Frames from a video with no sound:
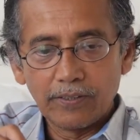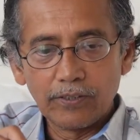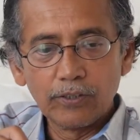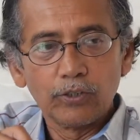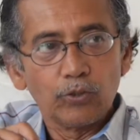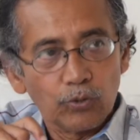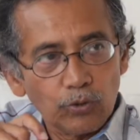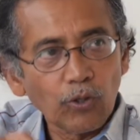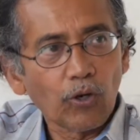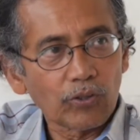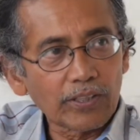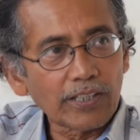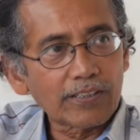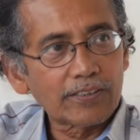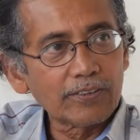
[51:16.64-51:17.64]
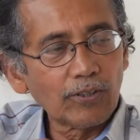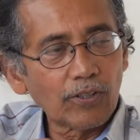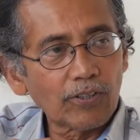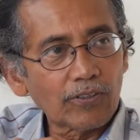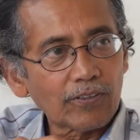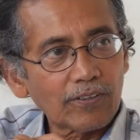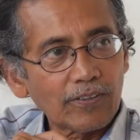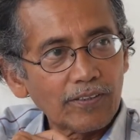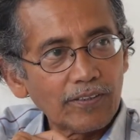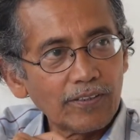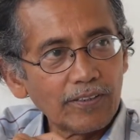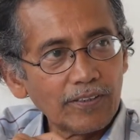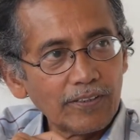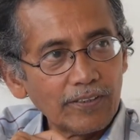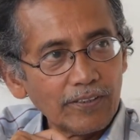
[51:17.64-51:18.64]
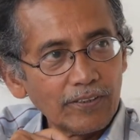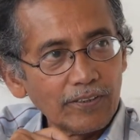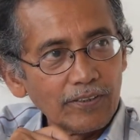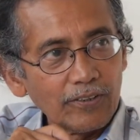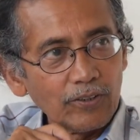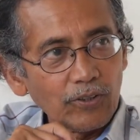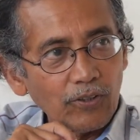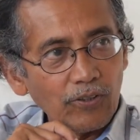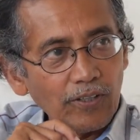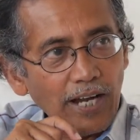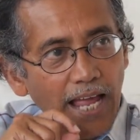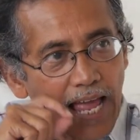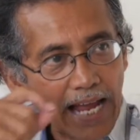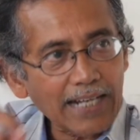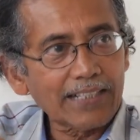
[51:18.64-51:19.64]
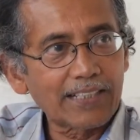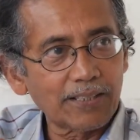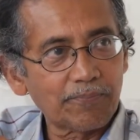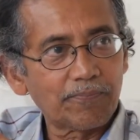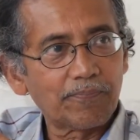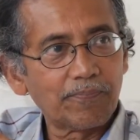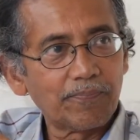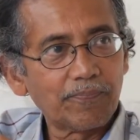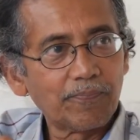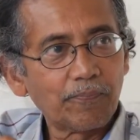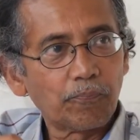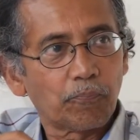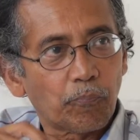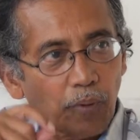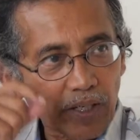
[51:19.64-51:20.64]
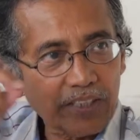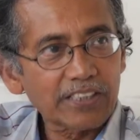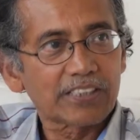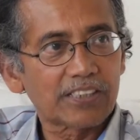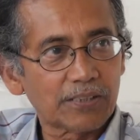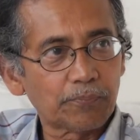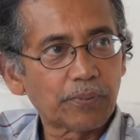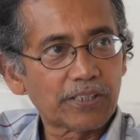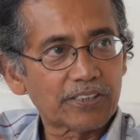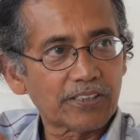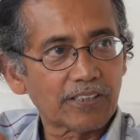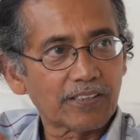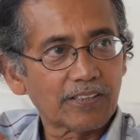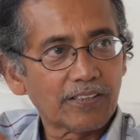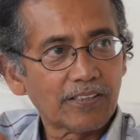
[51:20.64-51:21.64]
You know that your active participation